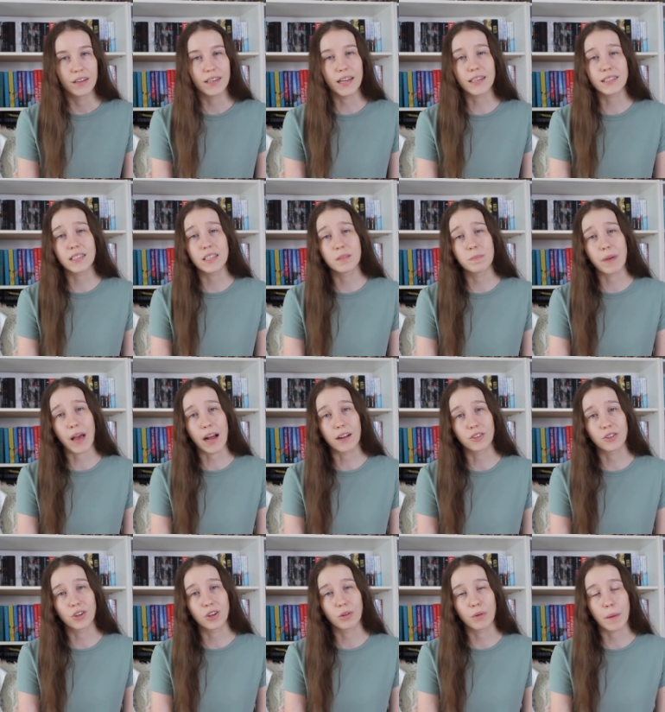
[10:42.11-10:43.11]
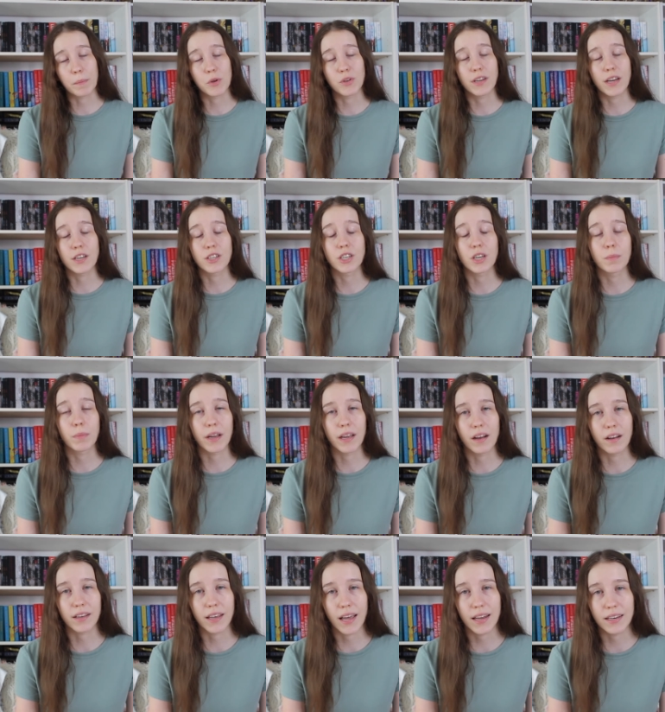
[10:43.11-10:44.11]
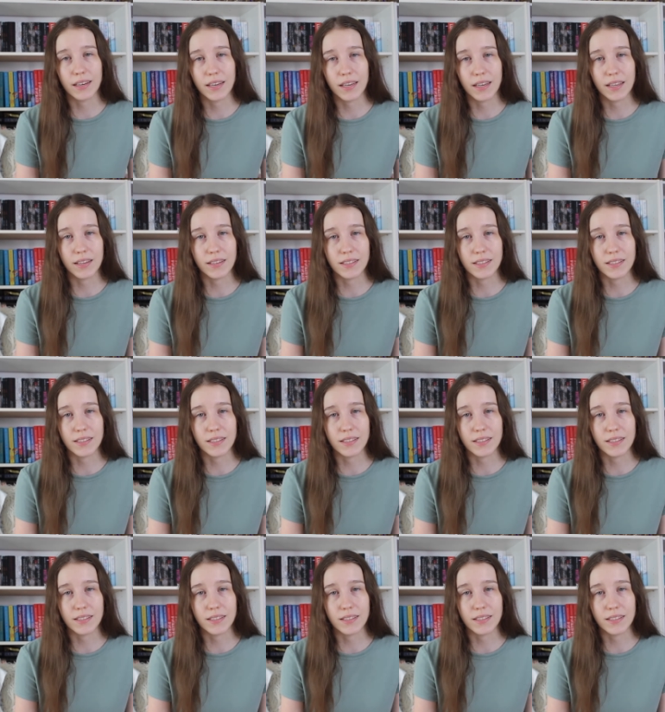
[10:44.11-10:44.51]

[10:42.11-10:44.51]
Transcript: Next is Bad Girl Reputation by Elle Kennedy.